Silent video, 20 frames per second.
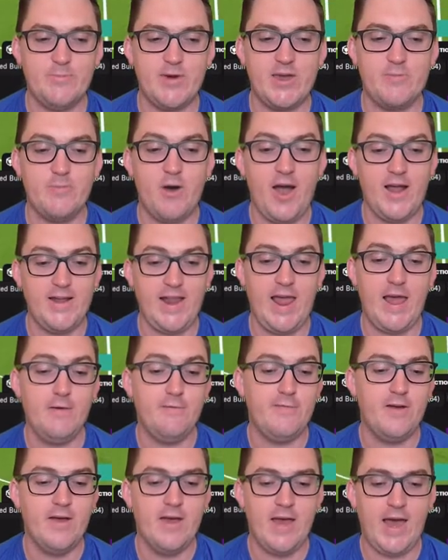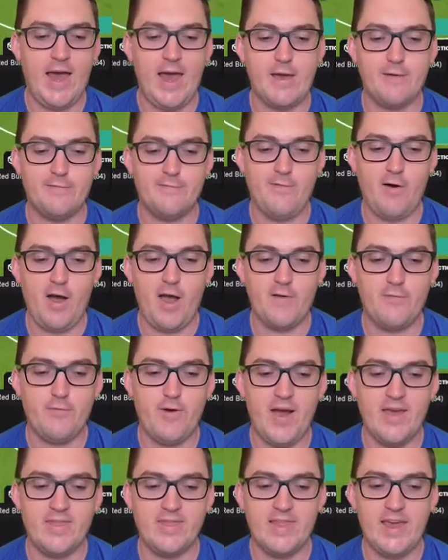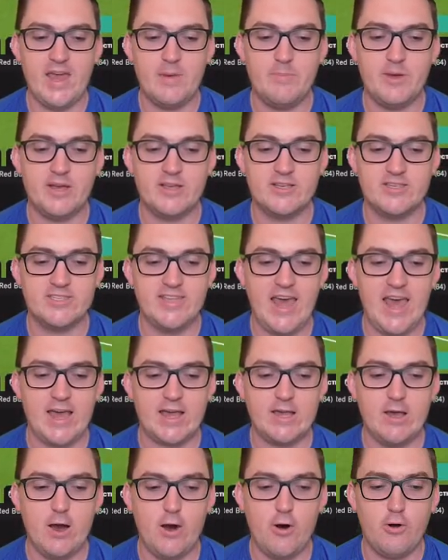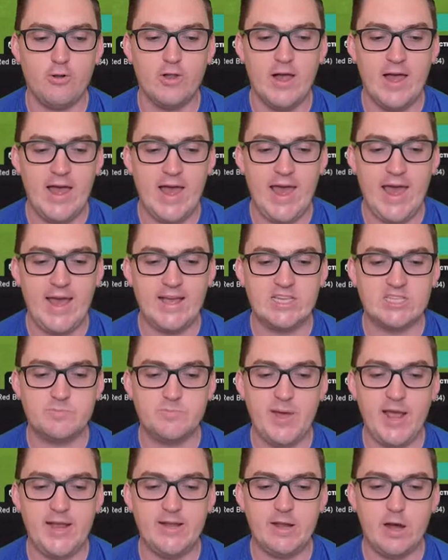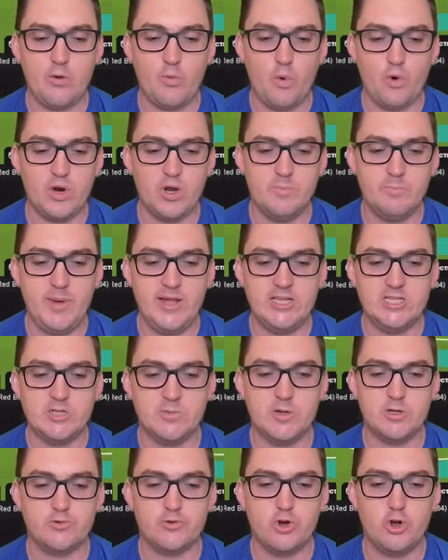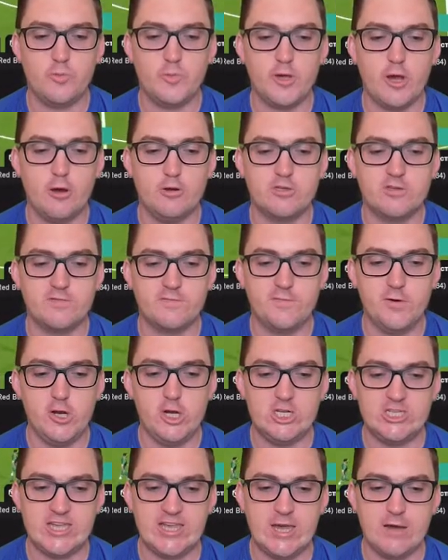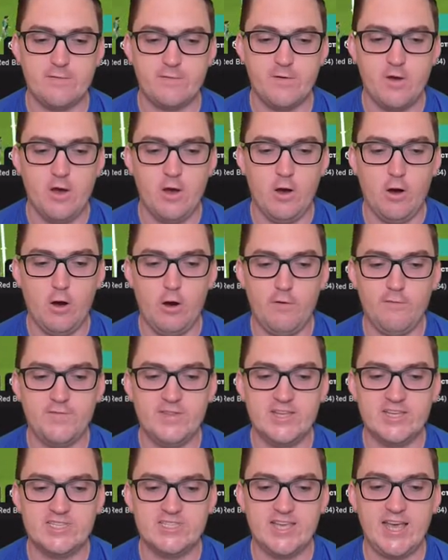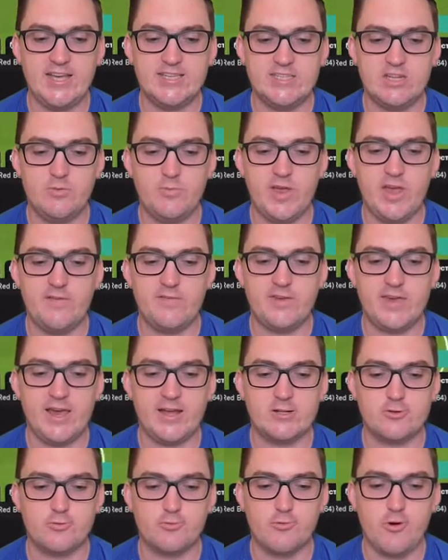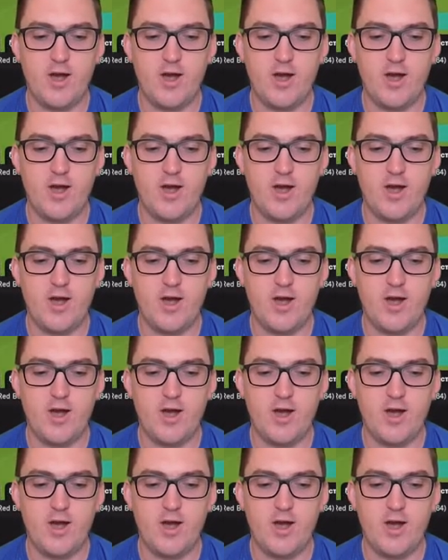and we might have a 5-1 lead because that goal has been awarded Benjamin Rubio's 30th of the season, and we have kicked